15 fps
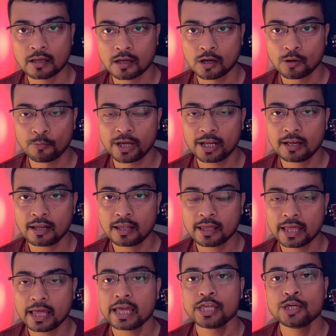Well,
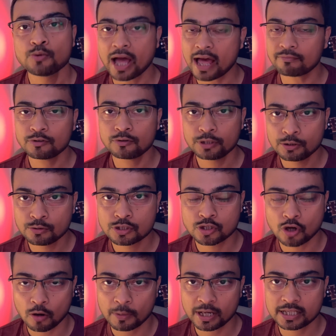you have to use
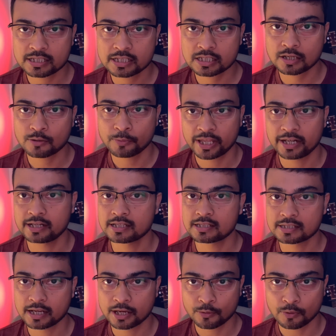normalization when it is
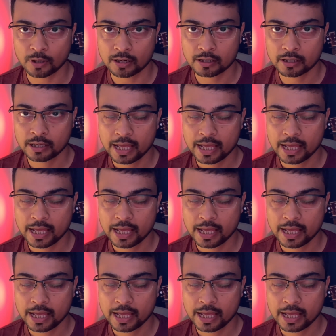required,